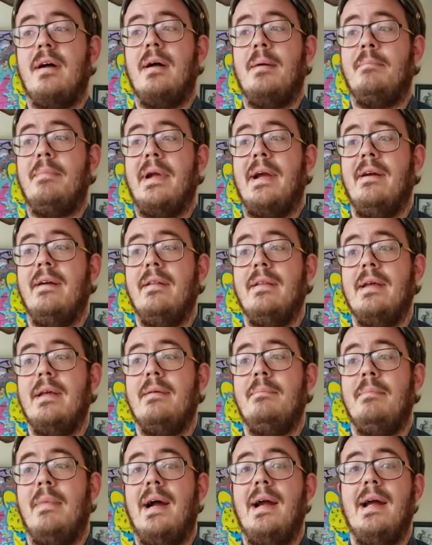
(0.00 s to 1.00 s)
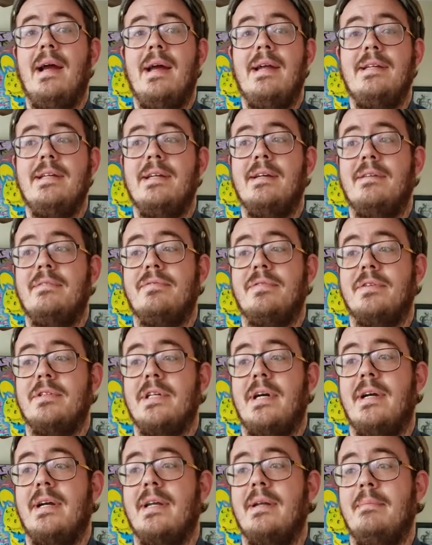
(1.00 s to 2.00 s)
uh, apparently my idea for
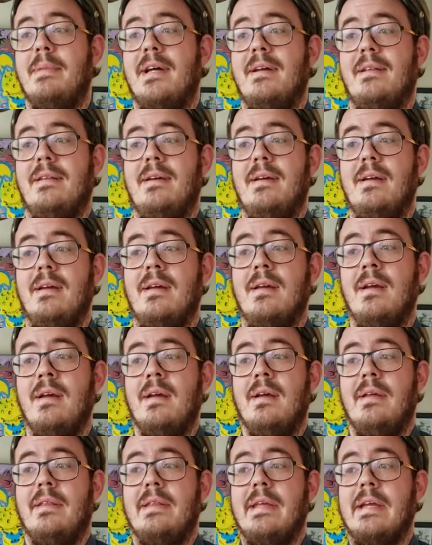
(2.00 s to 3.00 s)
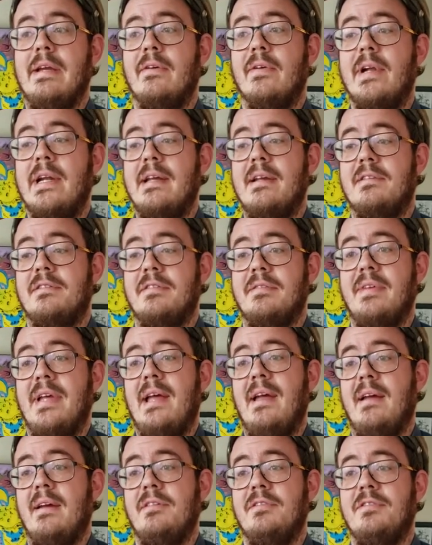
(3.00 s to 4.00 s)
talking about like the ingredients of
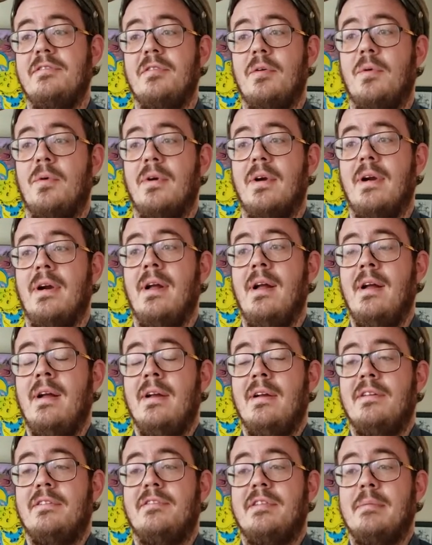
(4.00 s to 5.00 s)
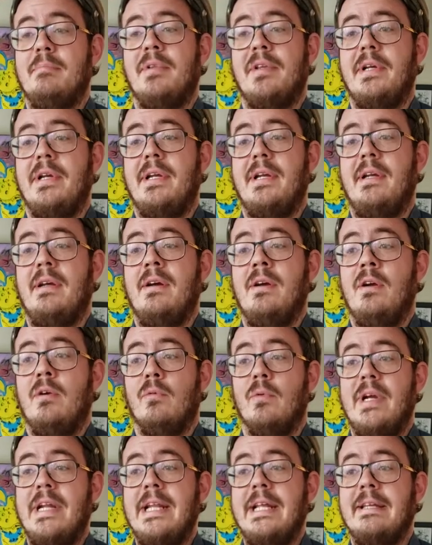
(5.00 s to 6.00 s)
eggs or simply
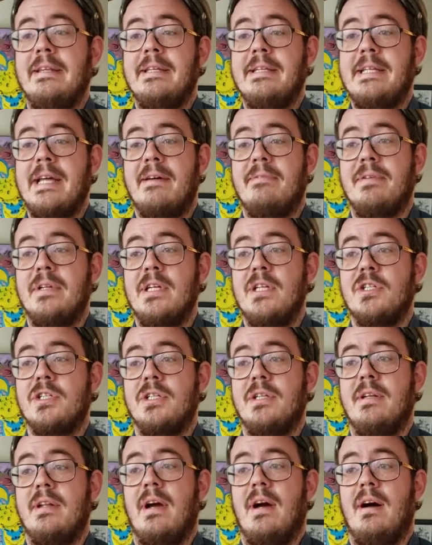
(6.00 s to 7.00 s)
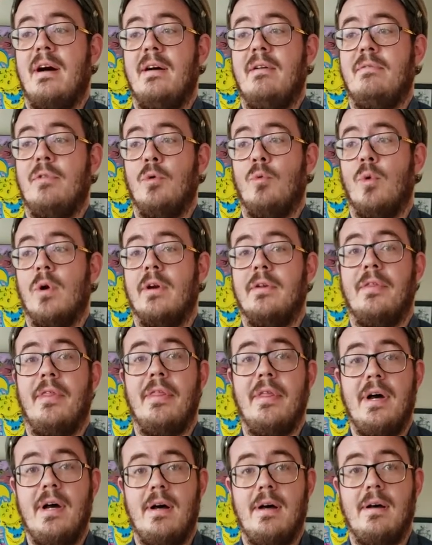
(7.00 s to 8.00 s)
reading the definition of the word
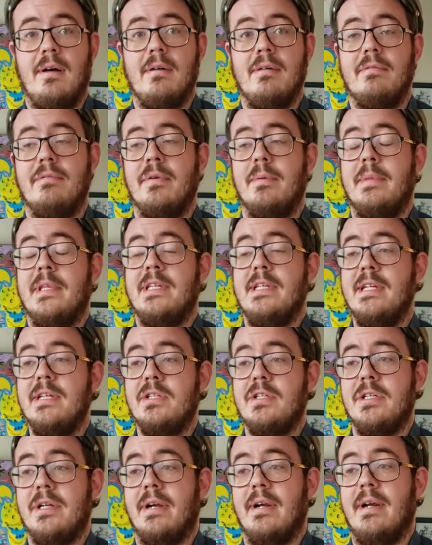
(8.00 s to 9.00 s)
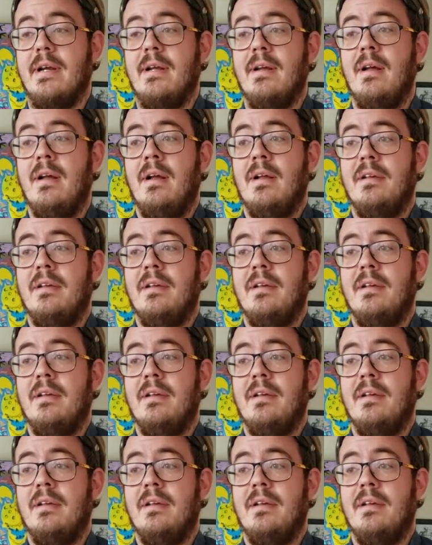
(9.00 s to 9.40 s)
the from the dictionary